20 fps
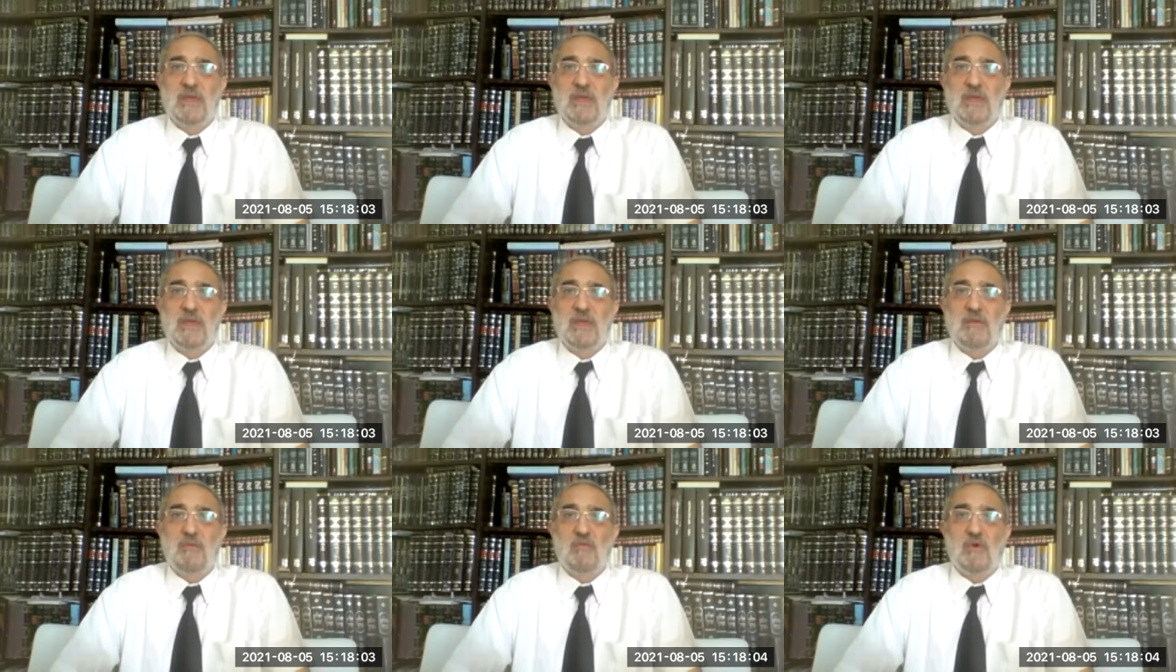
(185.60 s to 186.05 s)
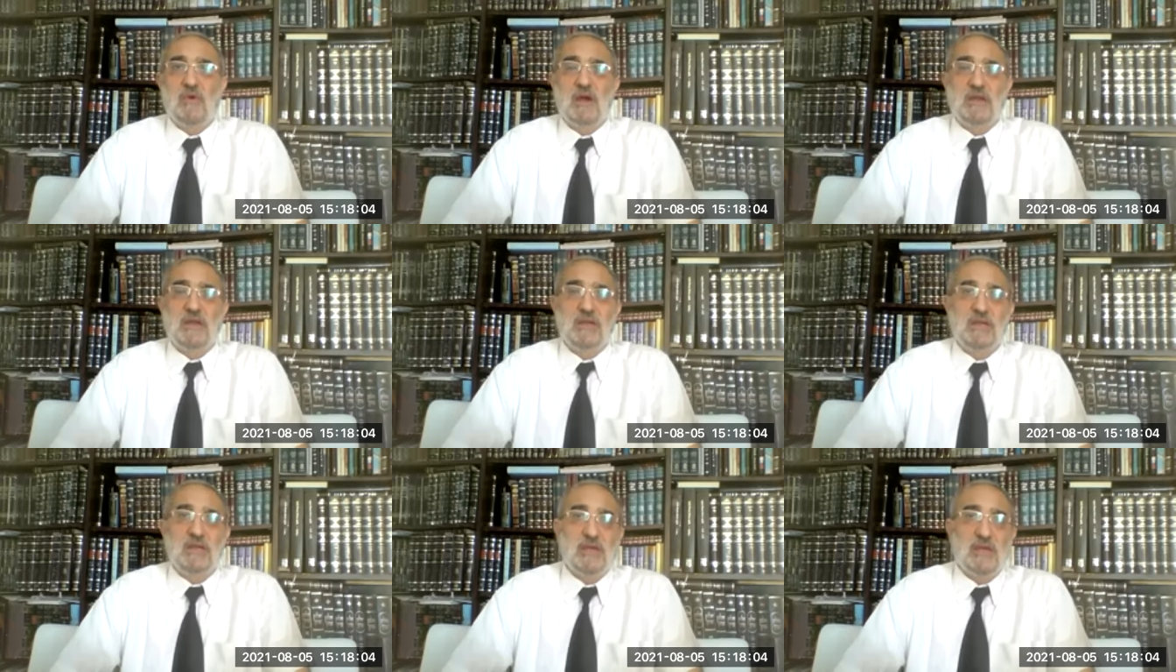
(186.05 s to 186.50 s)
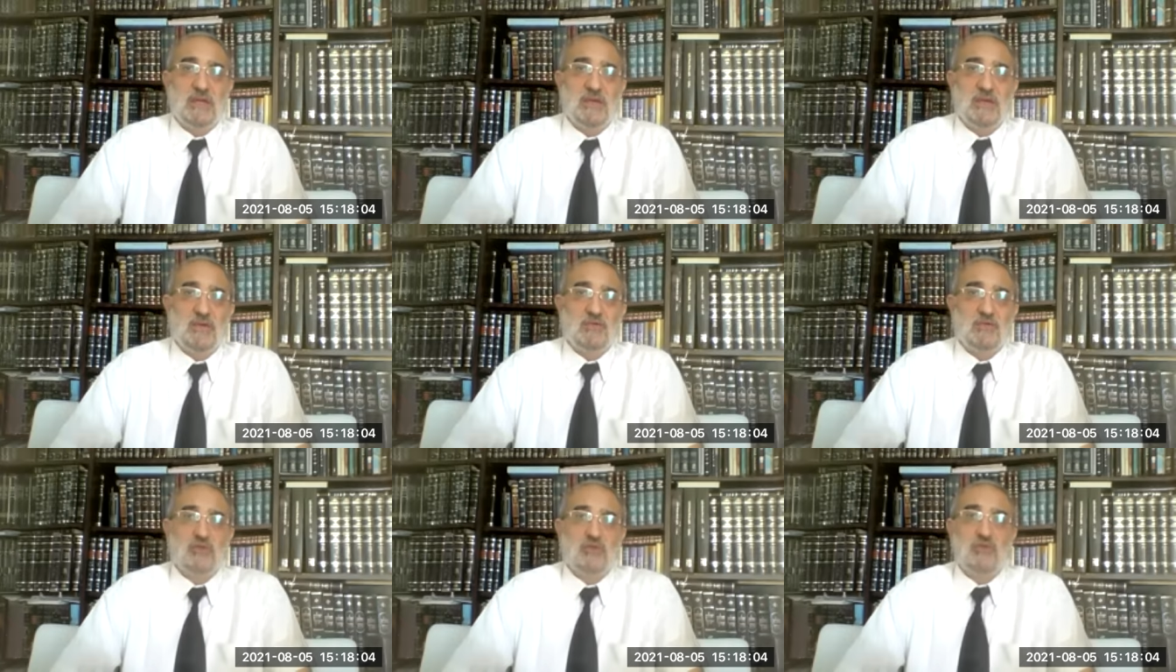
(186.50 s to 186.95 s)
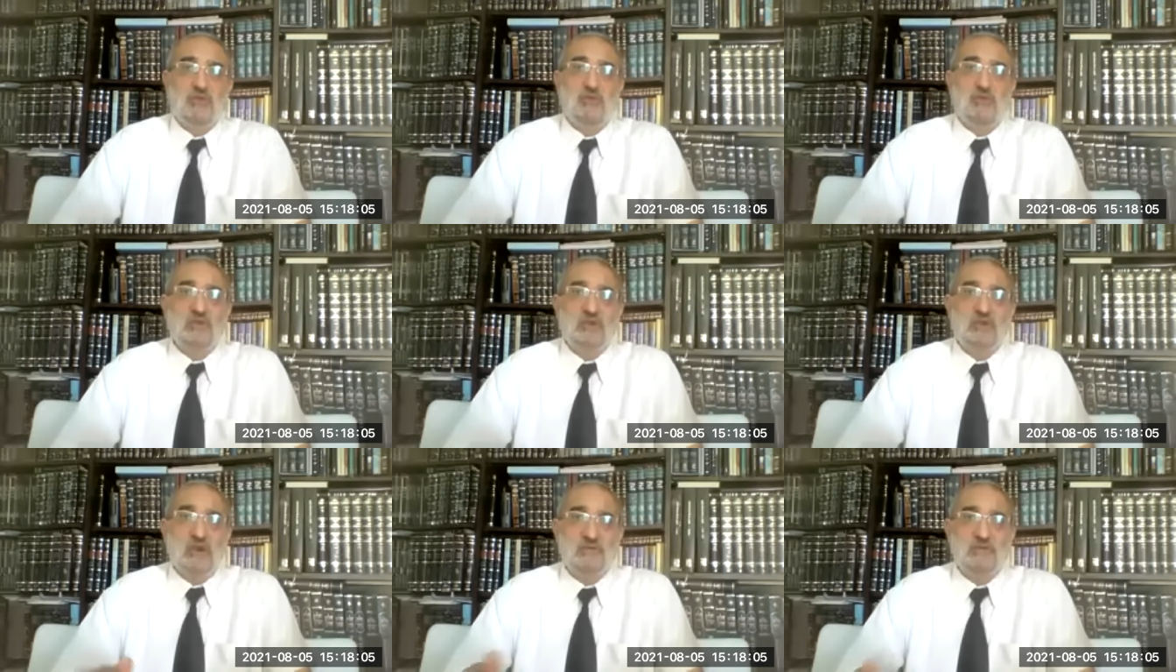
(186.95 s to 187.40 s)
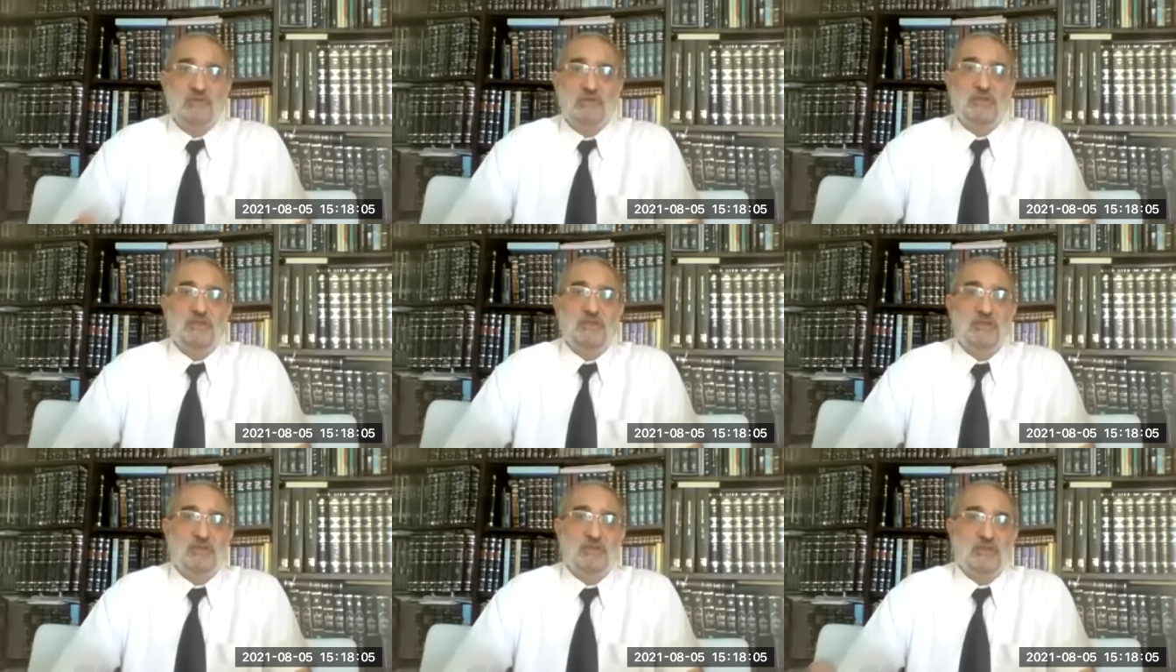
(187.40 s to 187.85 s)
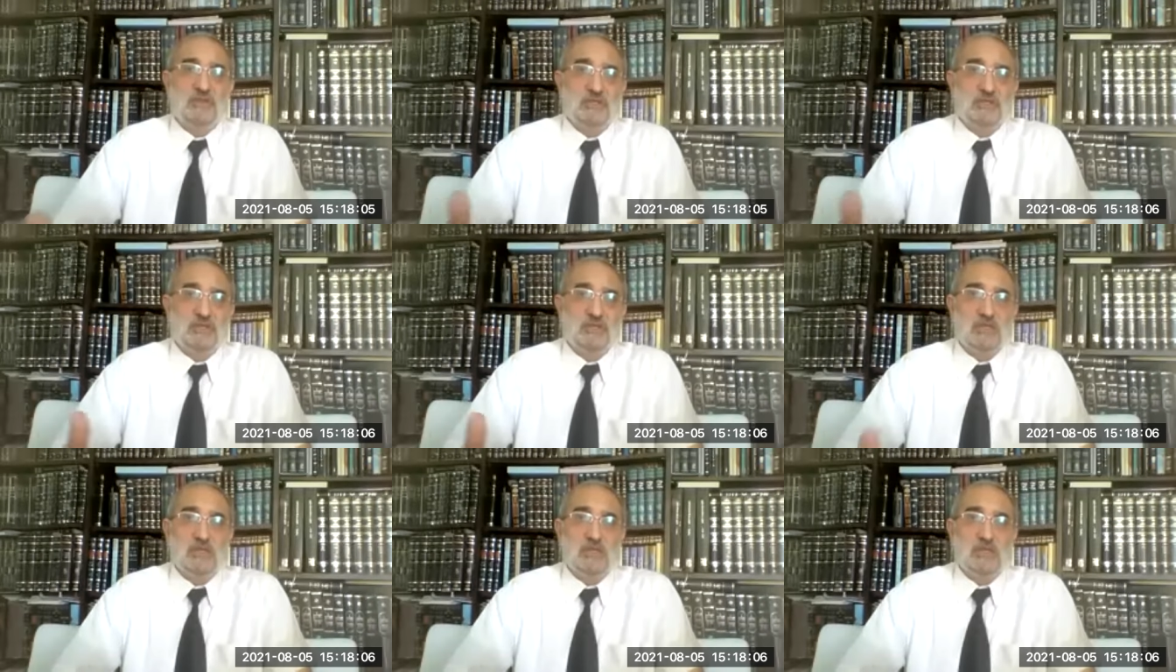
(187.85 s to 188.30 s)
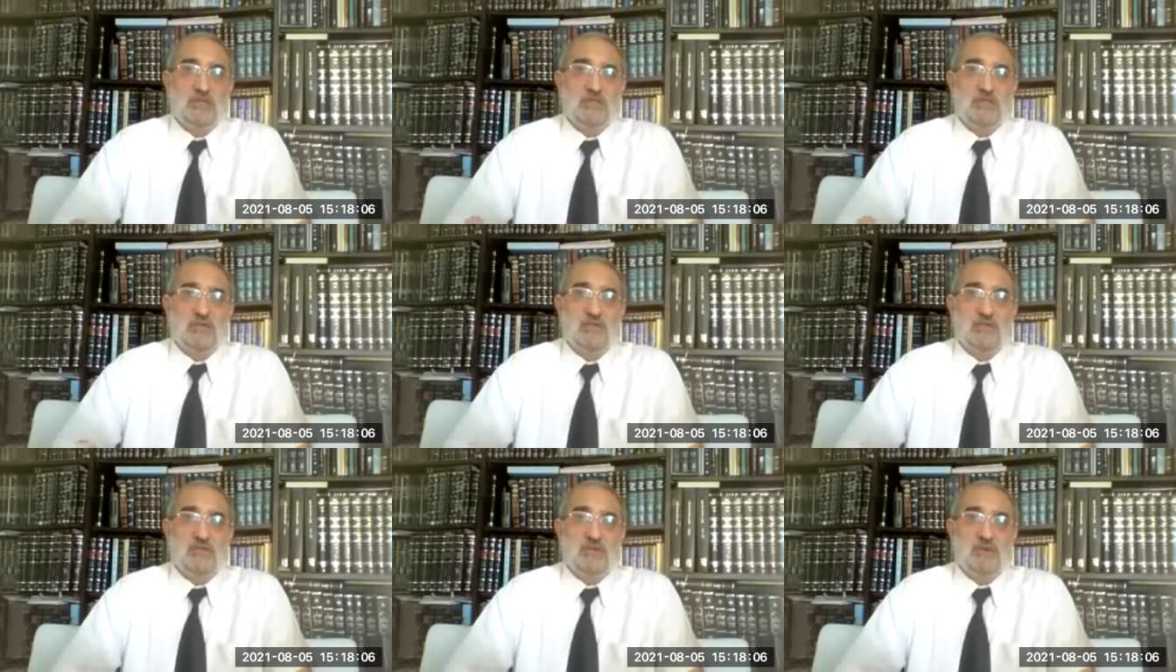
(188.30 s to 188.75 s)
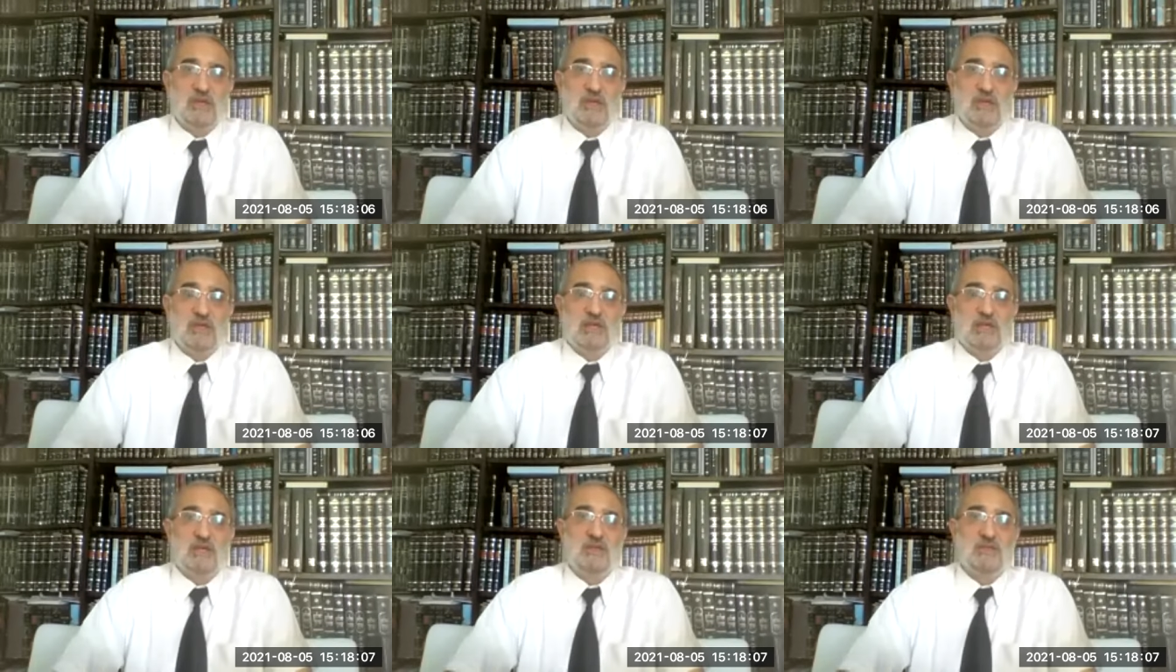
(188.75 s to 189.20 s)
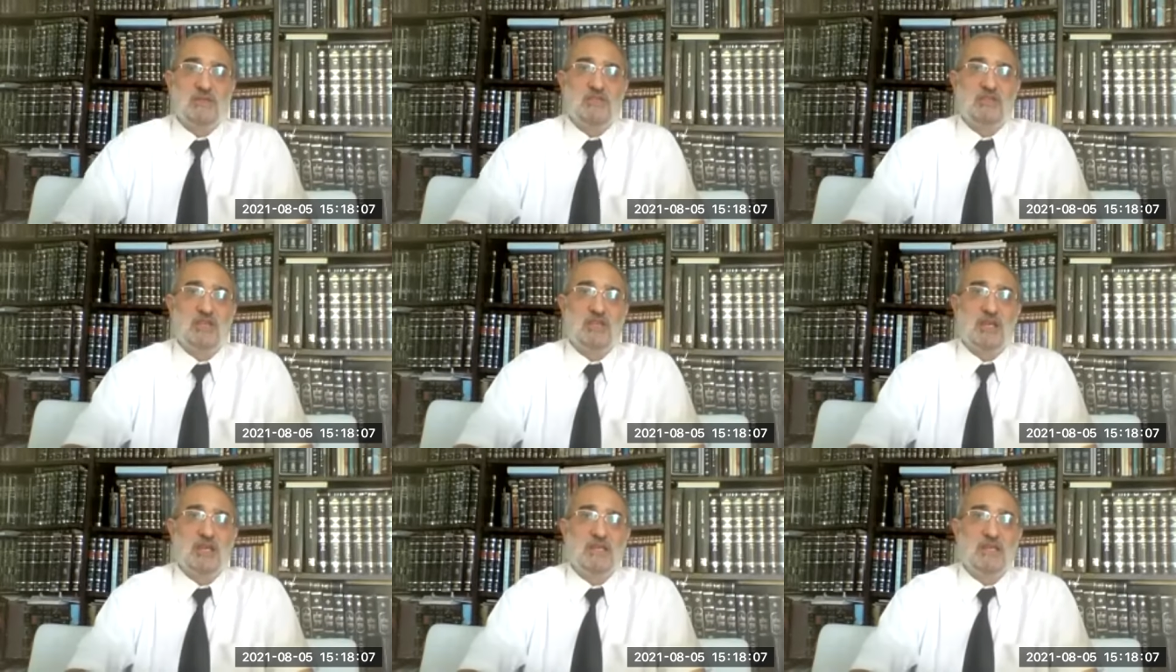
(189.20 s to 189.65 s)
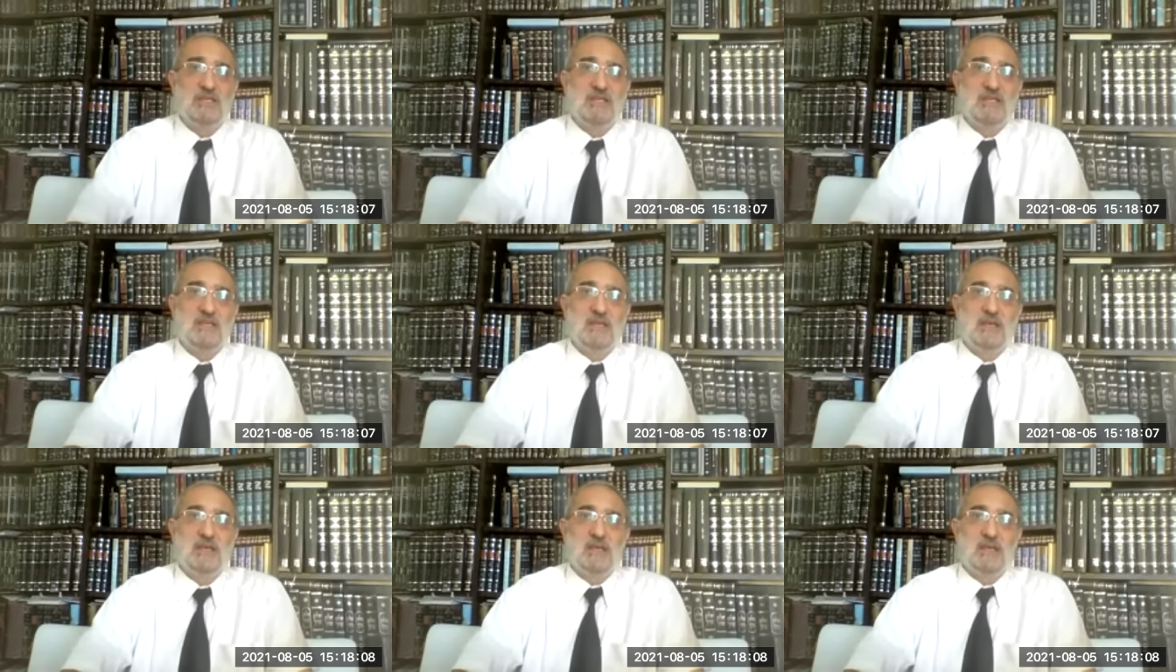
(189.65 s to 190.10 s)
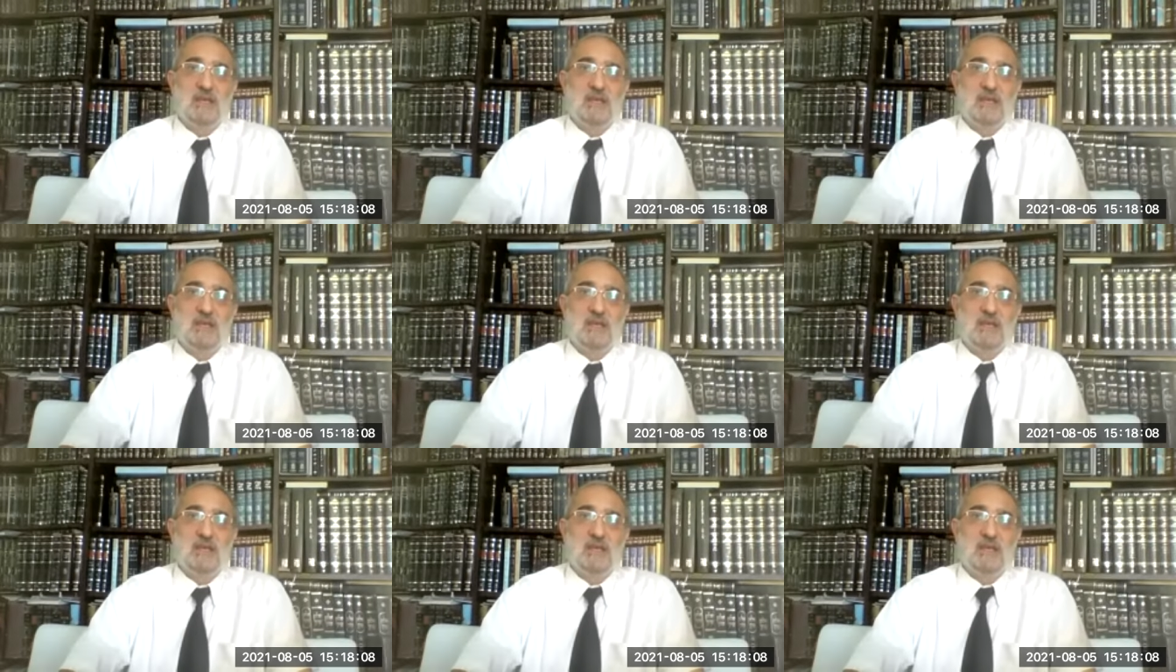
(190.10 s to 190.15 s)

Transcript: uh, why you don't convert it uh, to uh, Christianity.